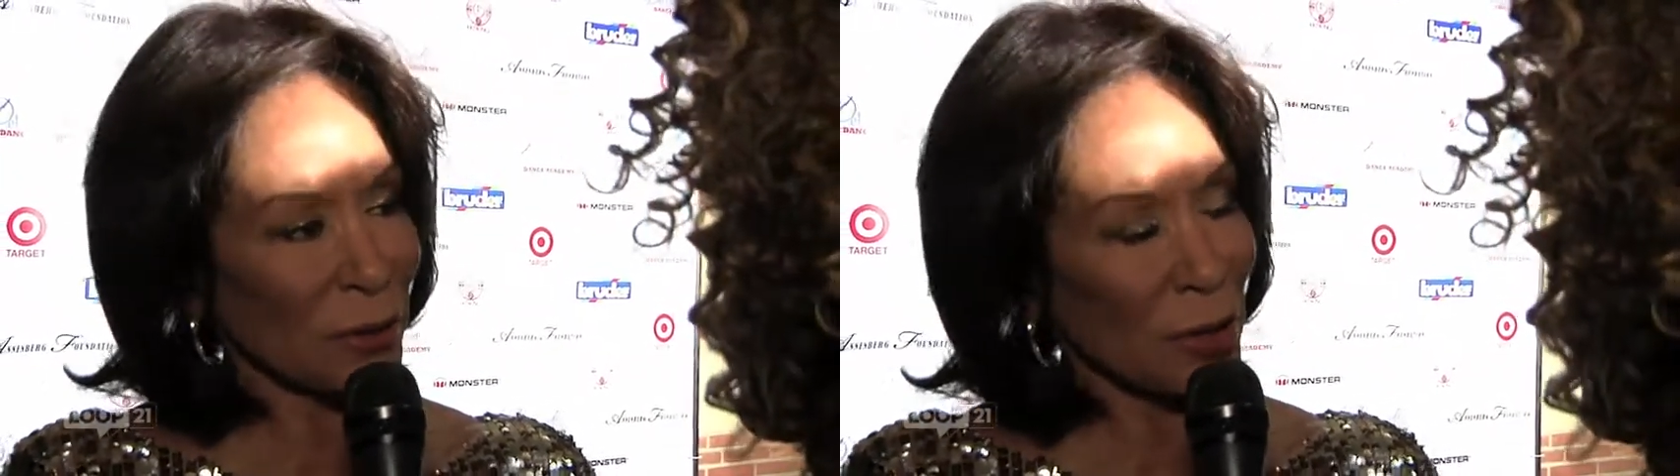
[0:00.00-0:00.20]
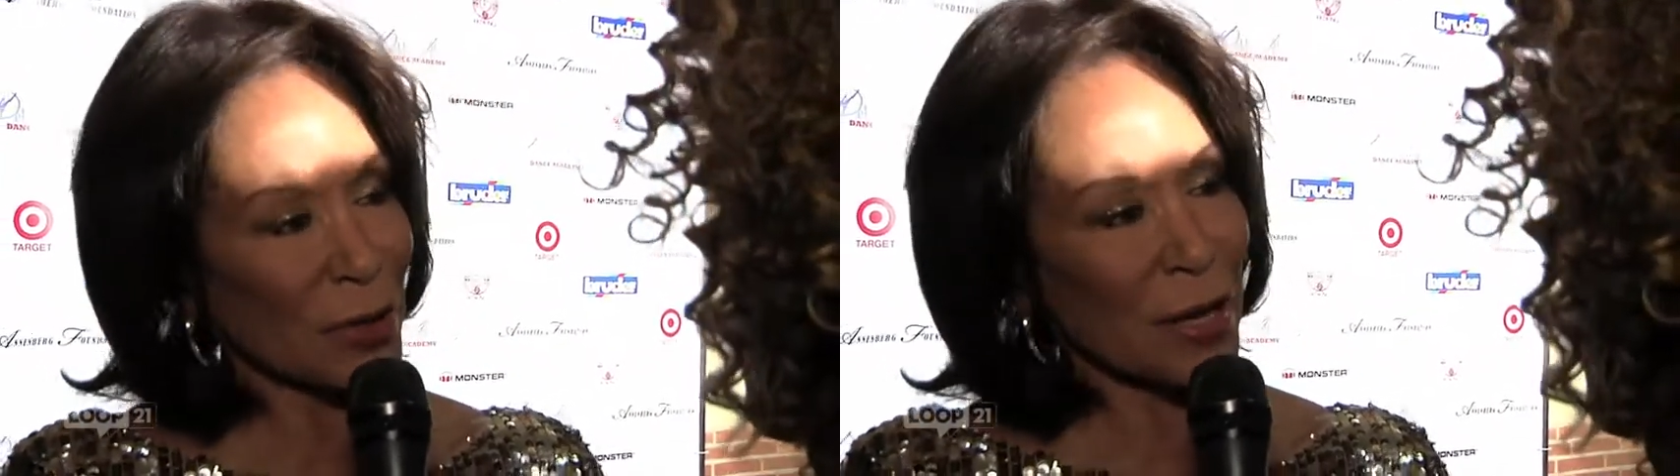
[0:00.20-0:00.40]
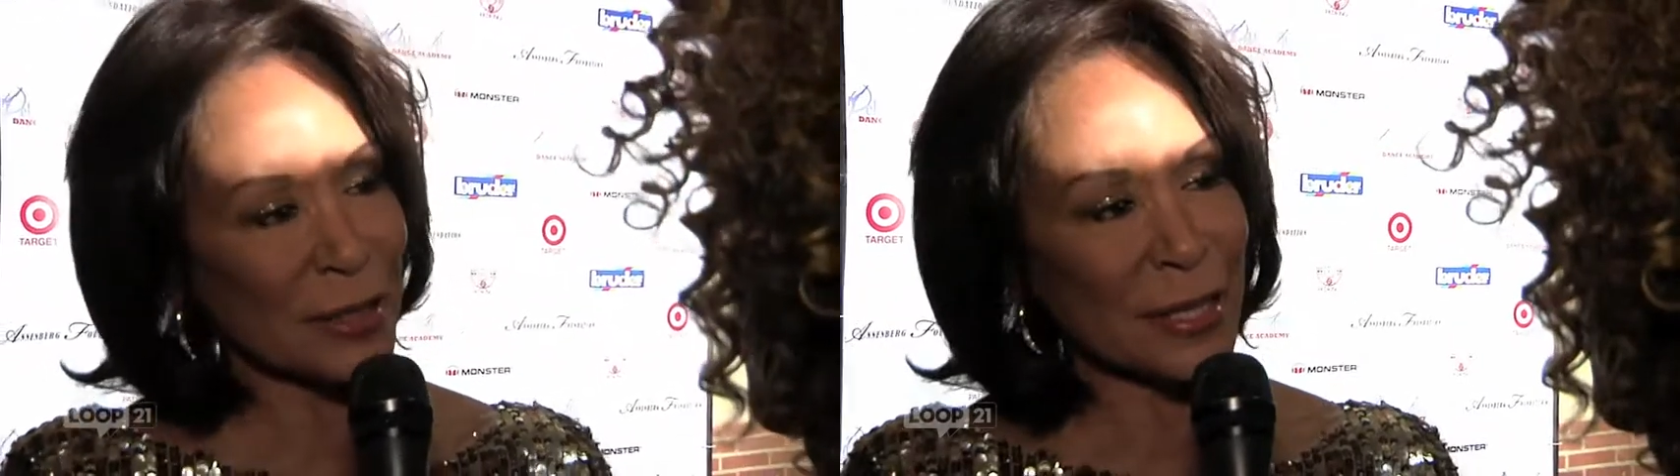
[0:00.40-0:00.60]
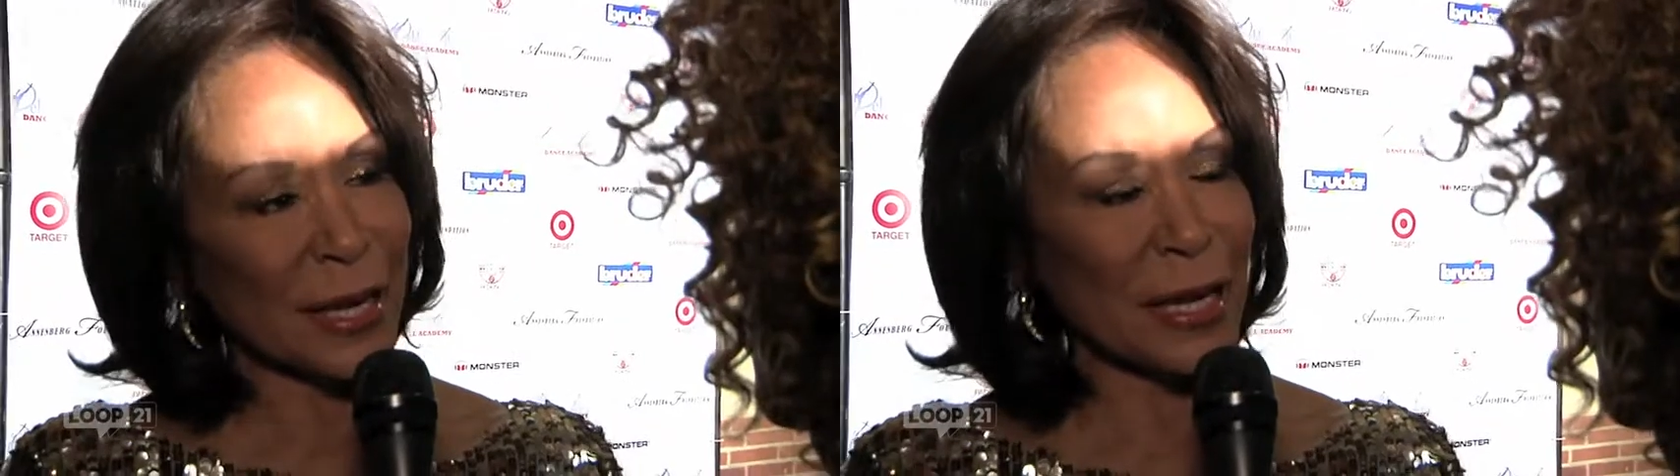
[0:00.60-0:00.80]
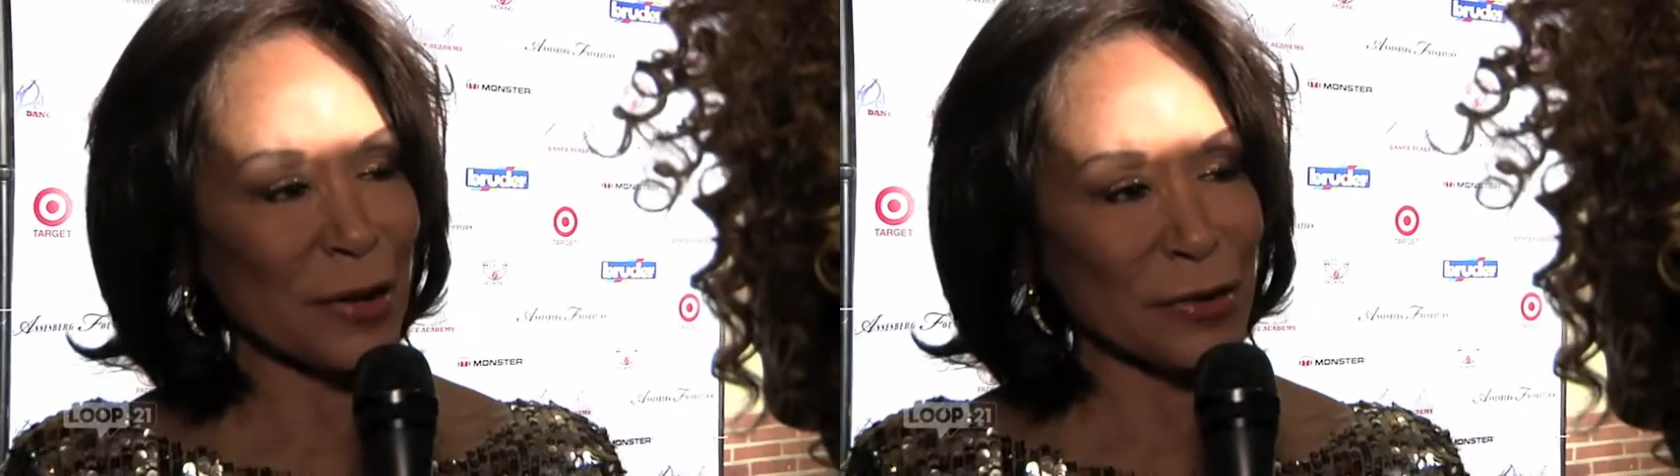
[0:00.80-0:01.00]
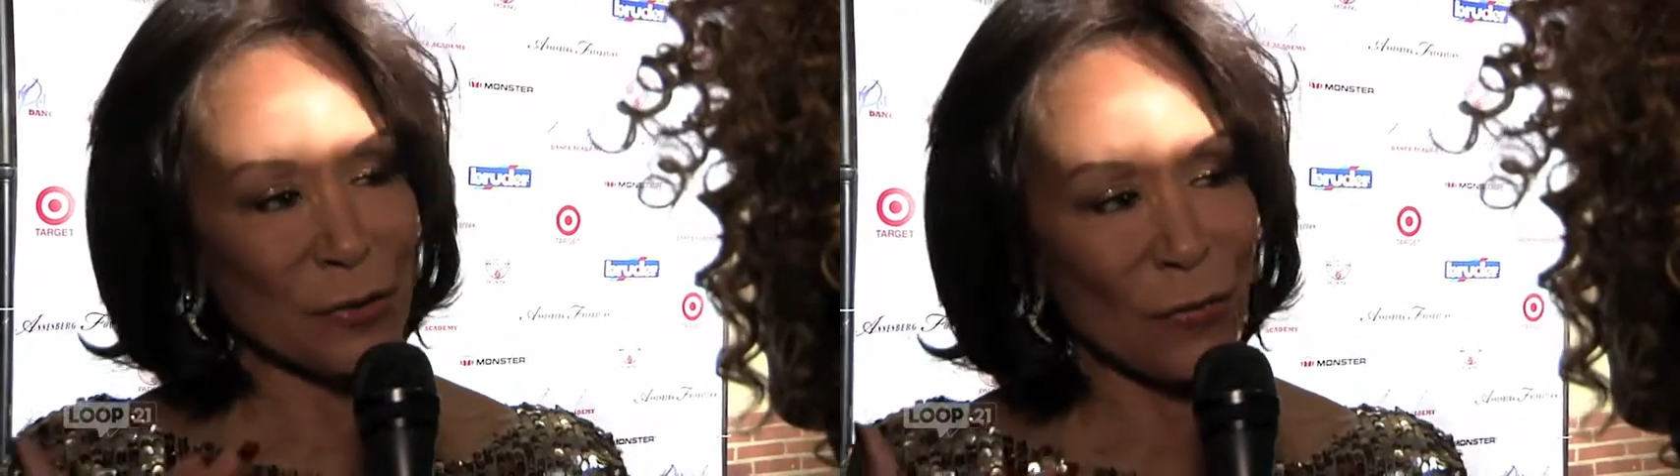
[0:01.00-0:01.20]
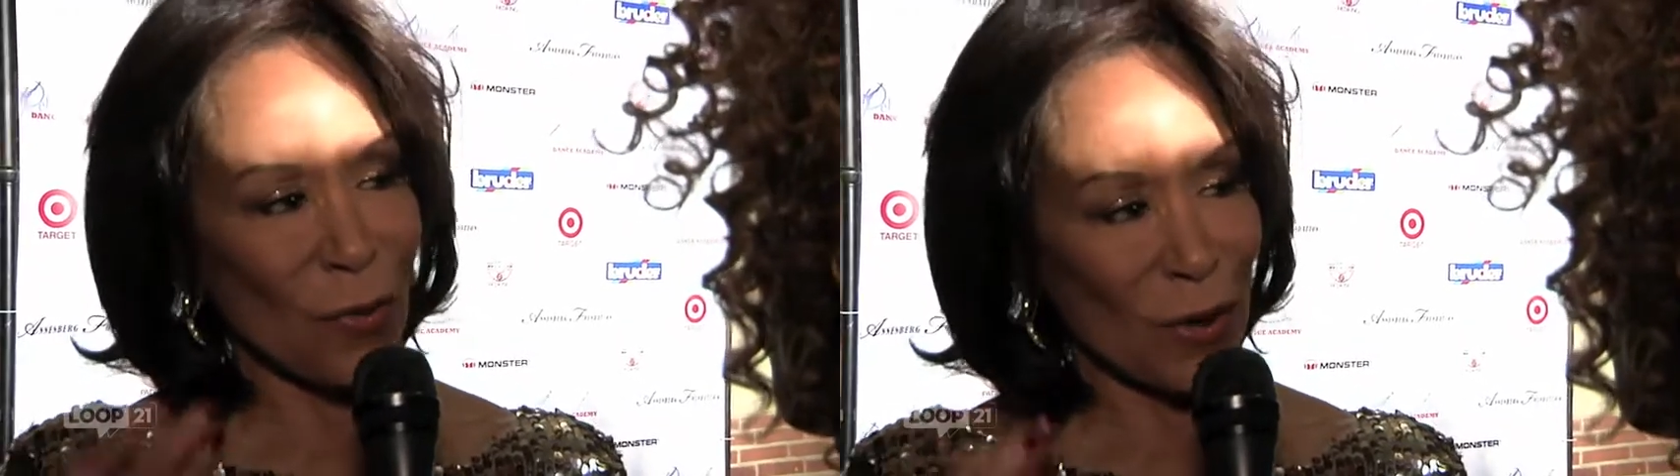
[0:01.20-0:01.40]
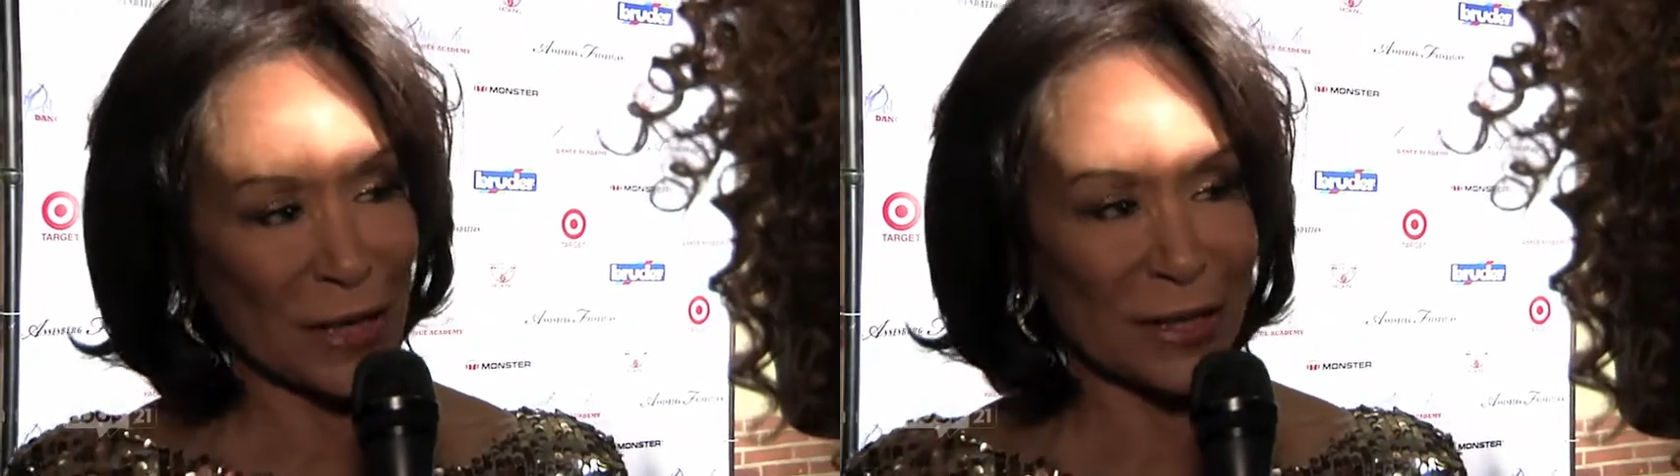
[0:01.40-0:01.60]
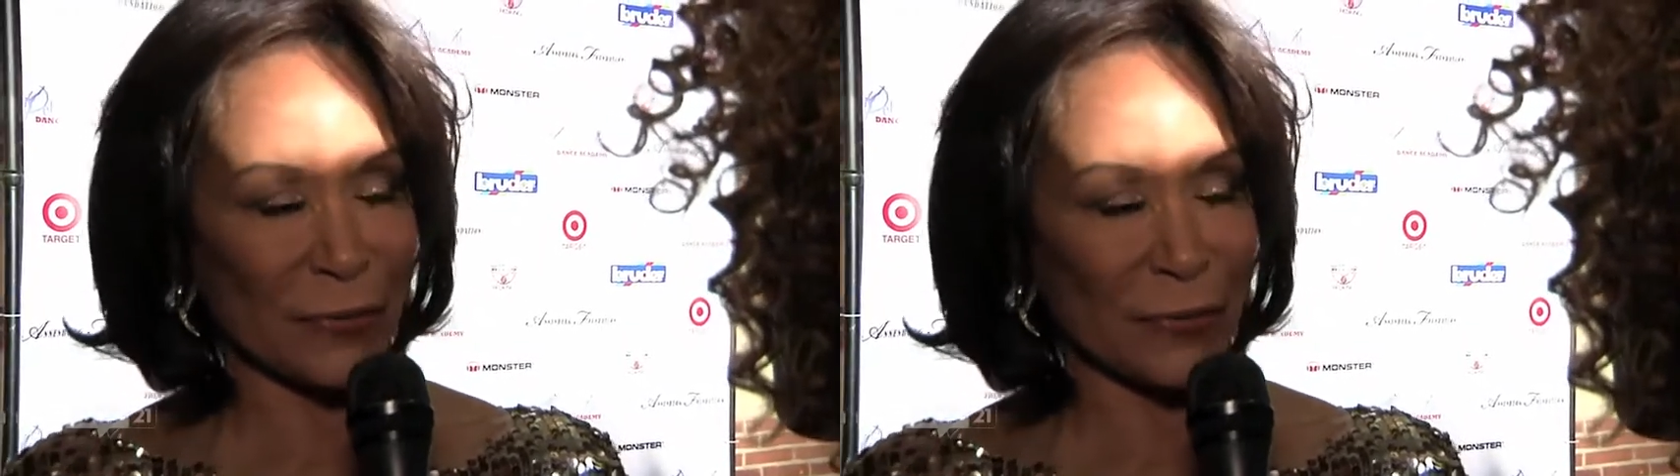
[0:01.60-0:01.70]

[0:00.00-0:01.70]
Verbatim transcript: learn how to take care of your voice.